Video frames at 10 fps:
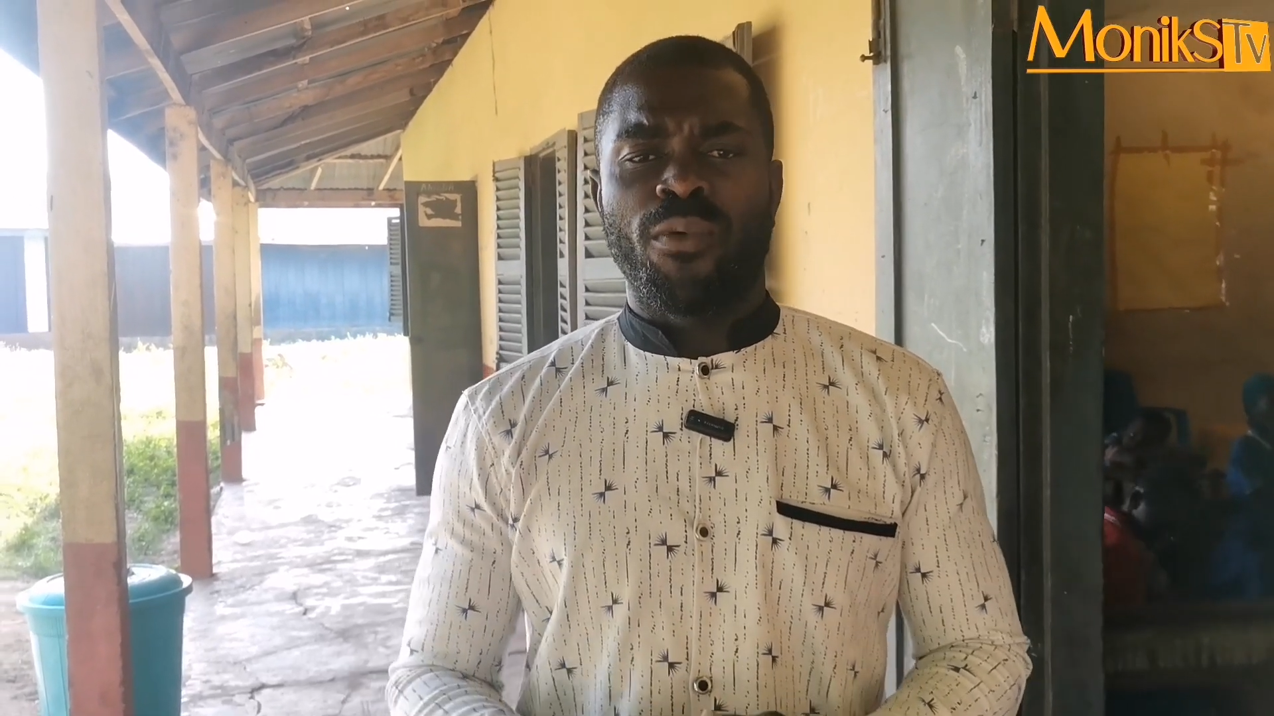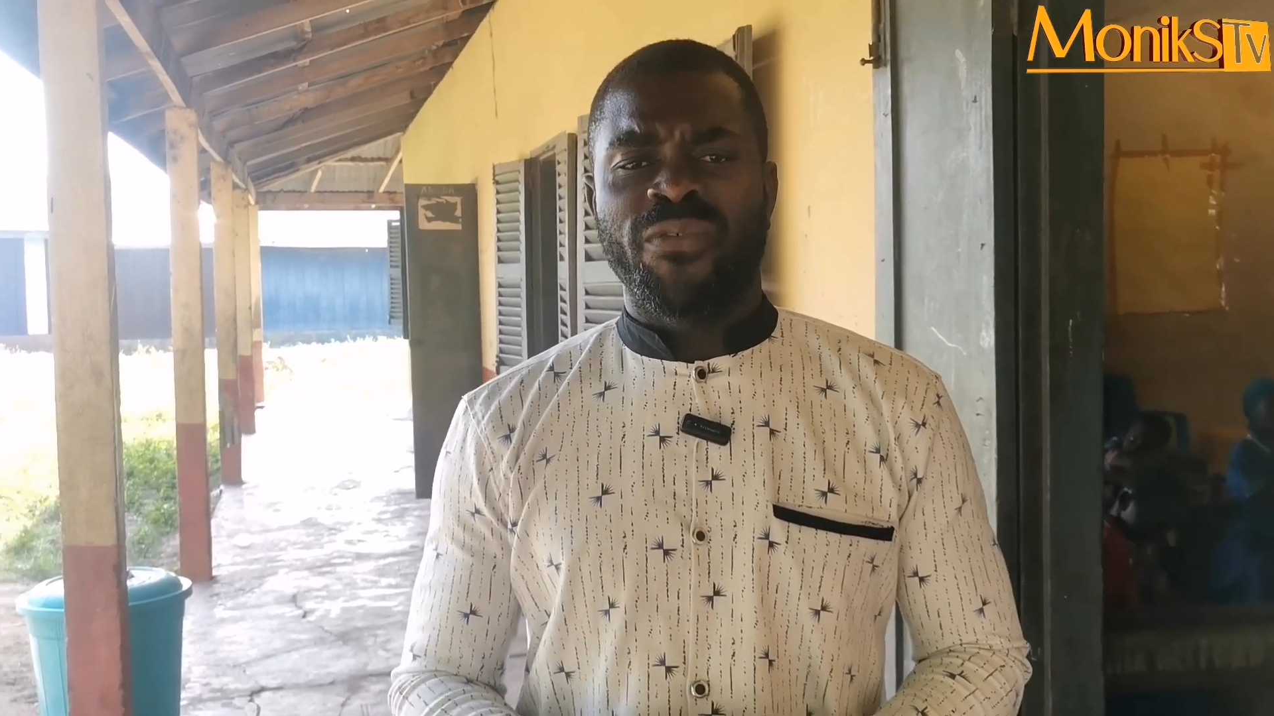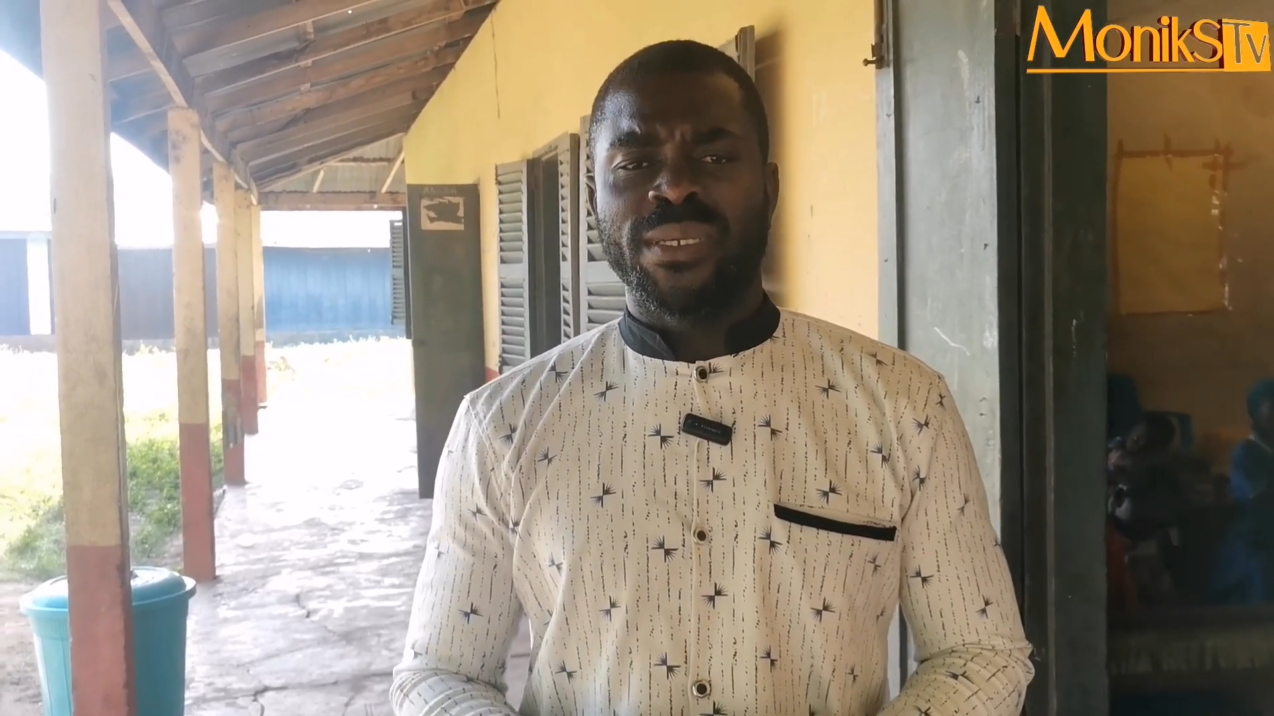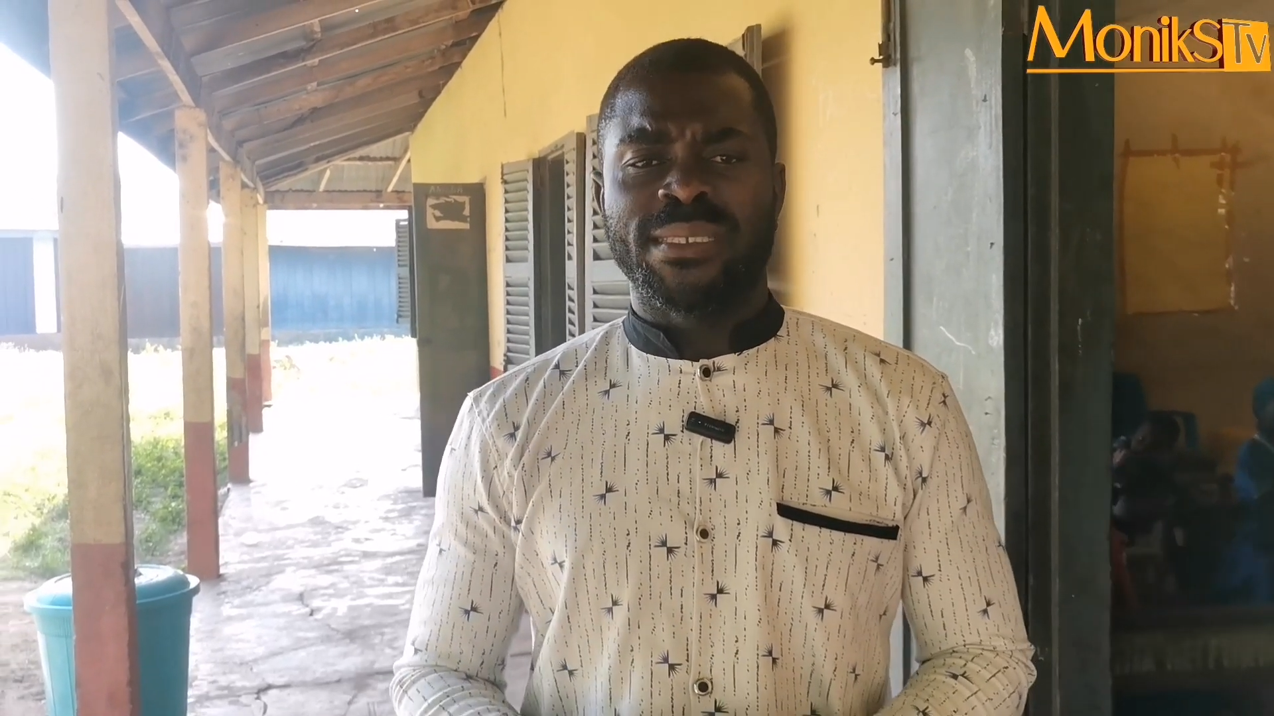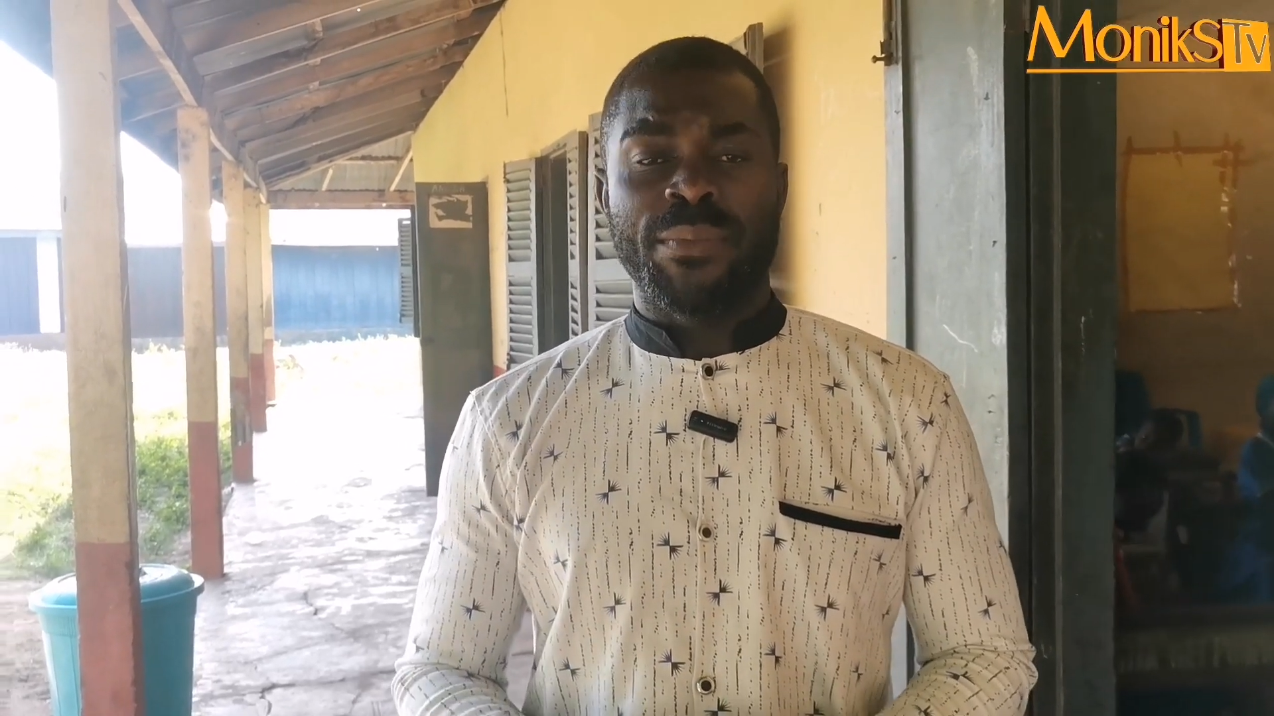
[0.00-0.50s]

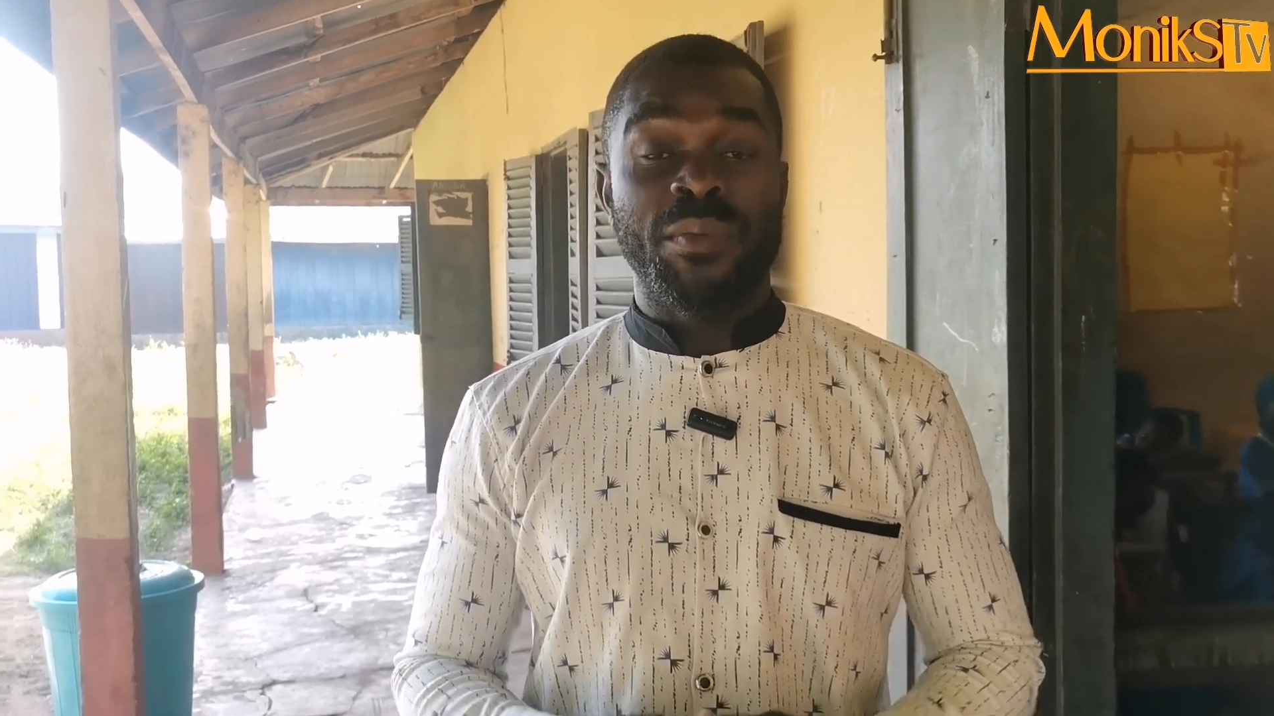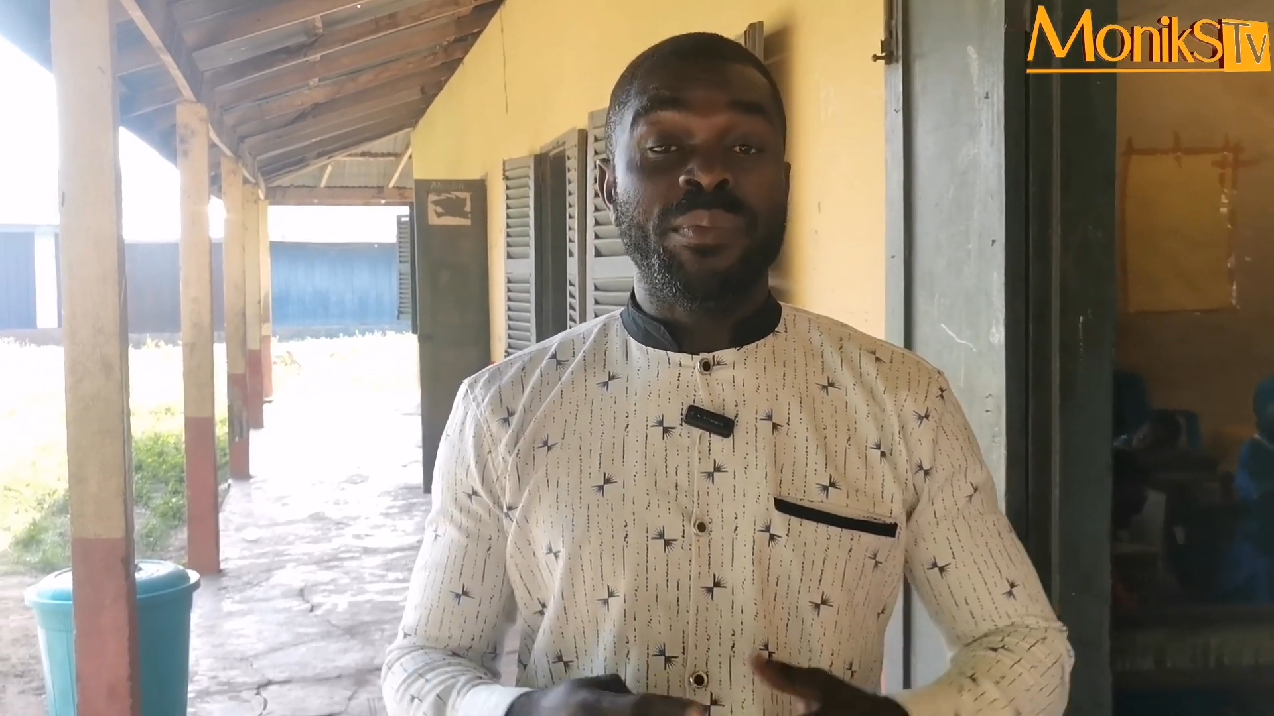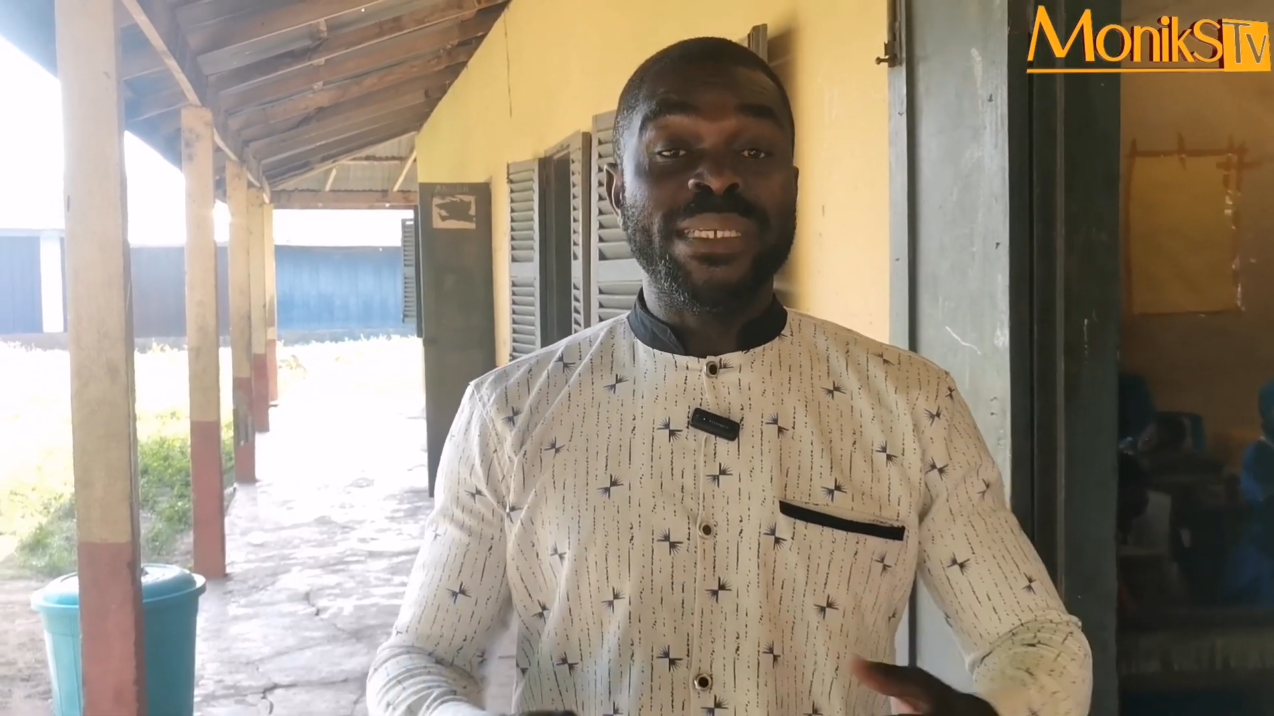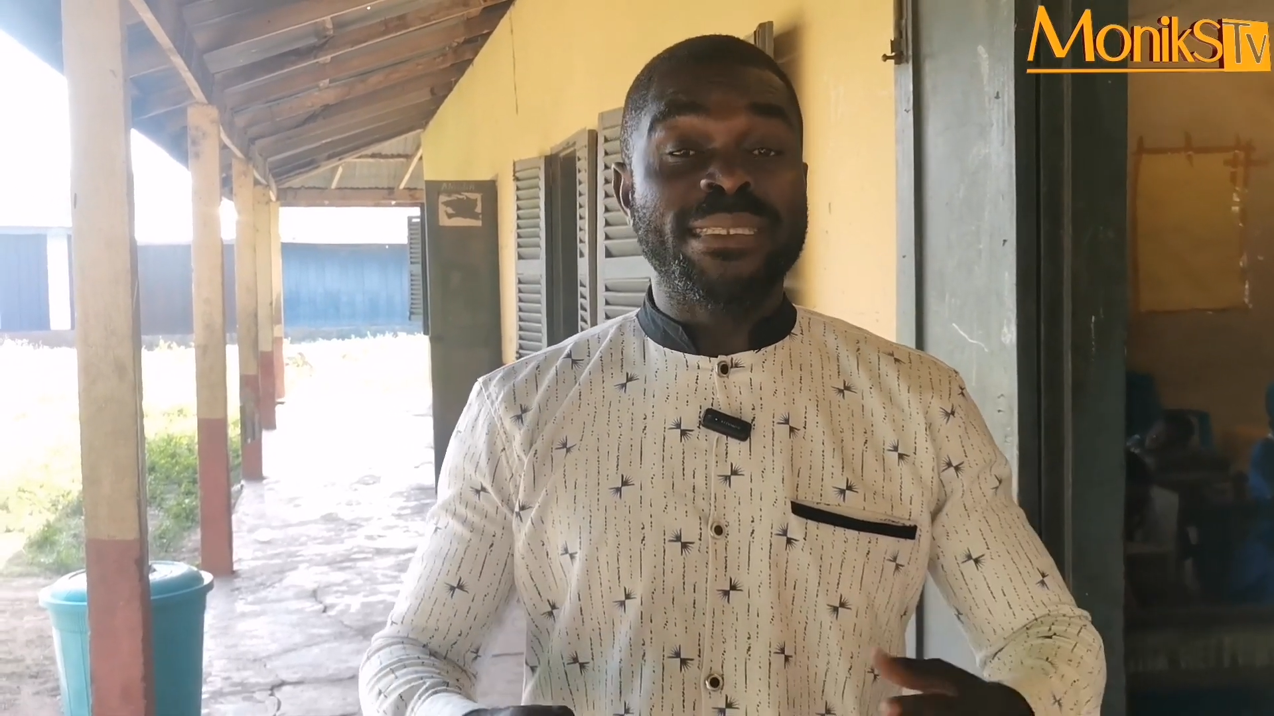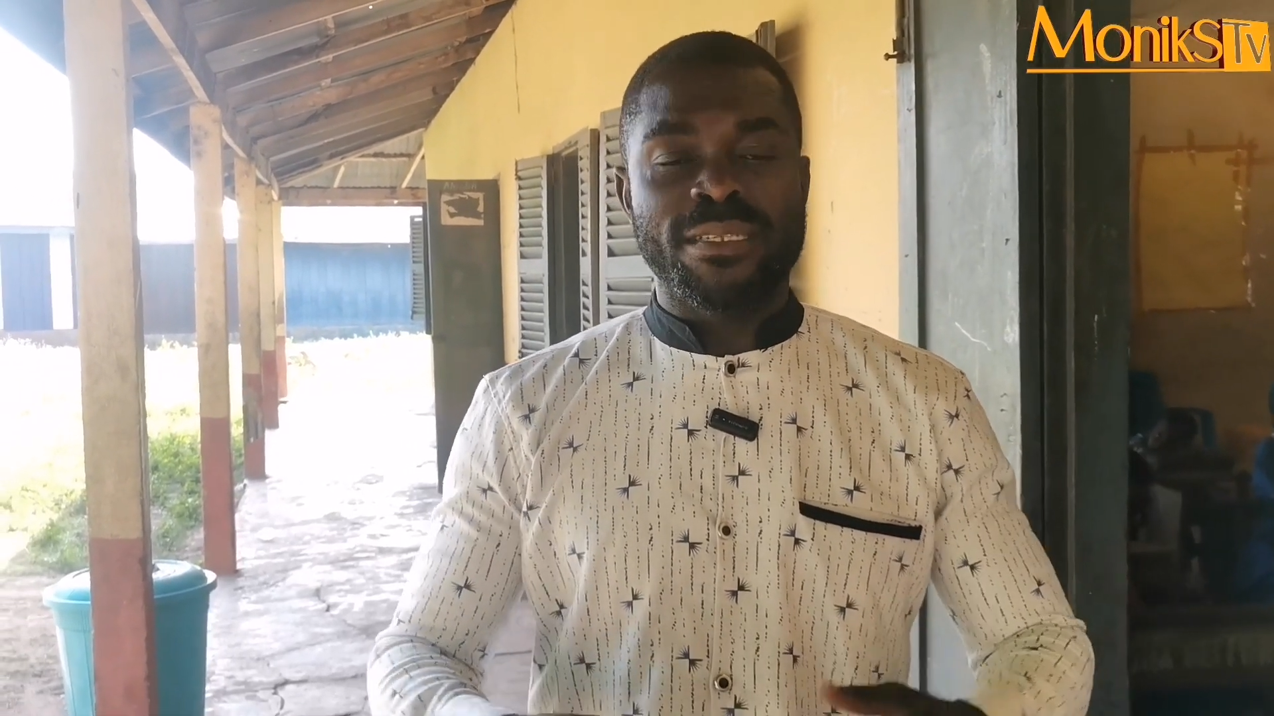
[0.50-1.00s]
I'm doing say,
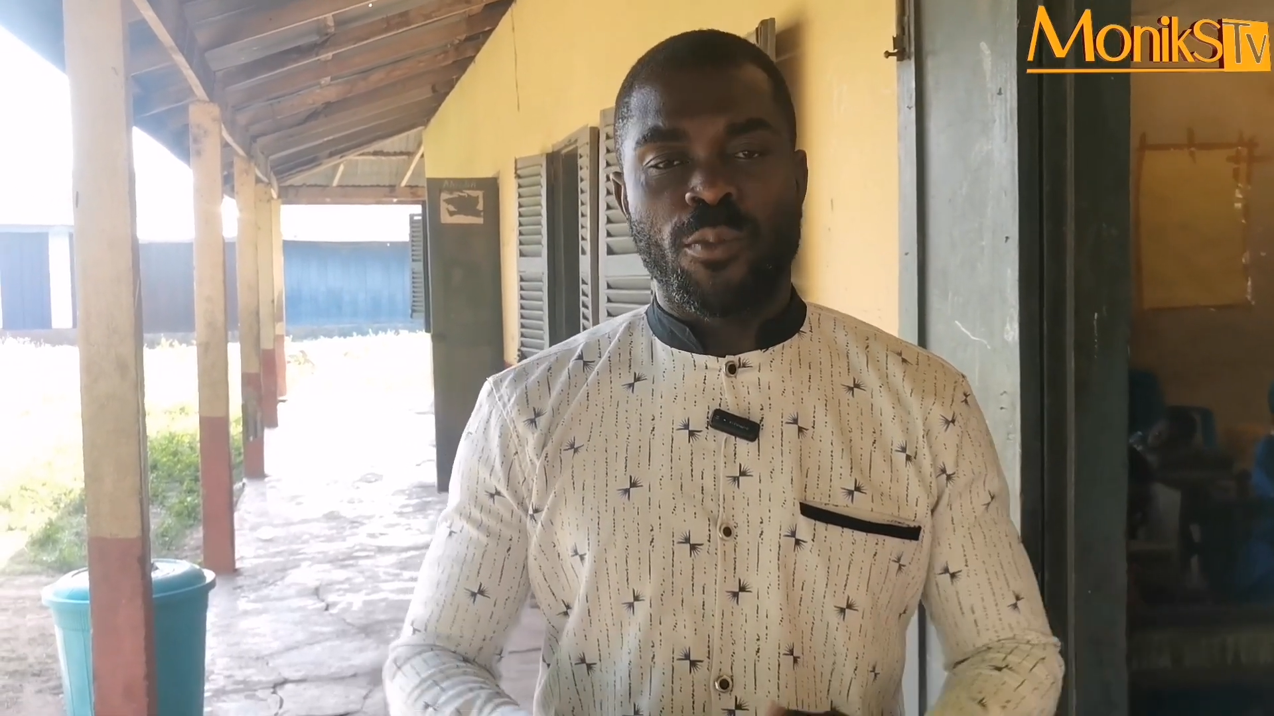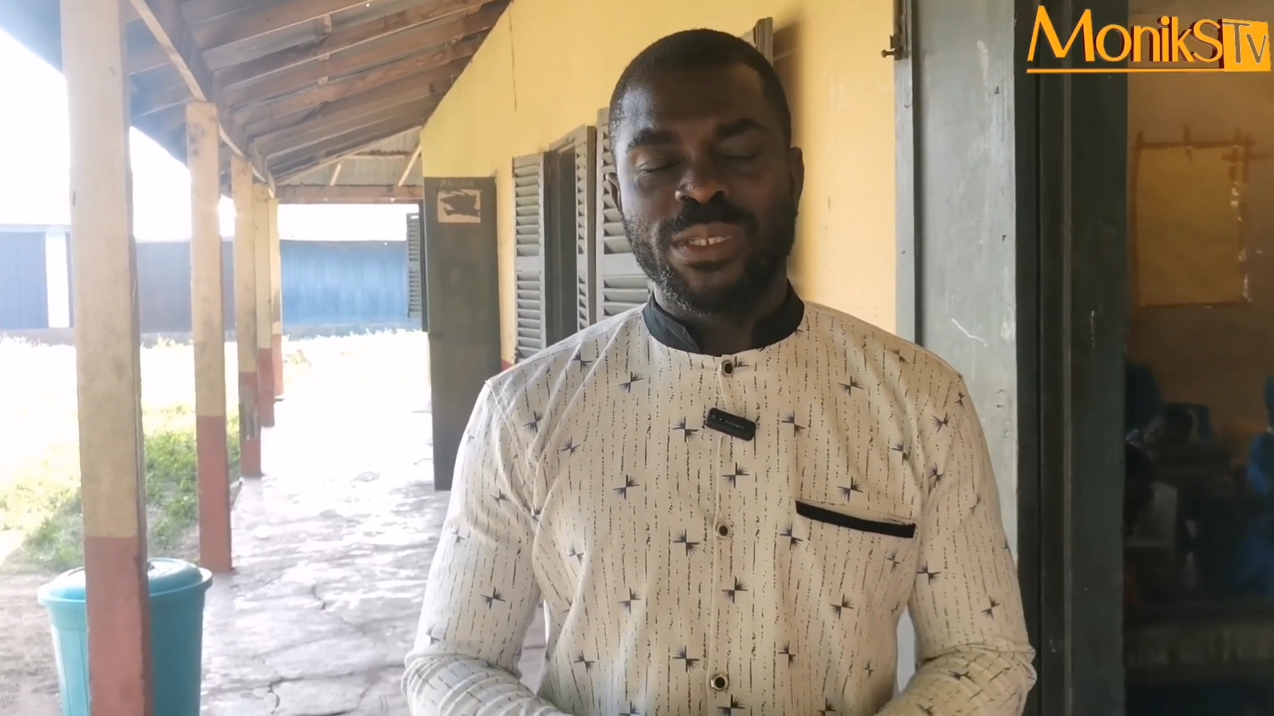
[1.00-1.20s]
Binti,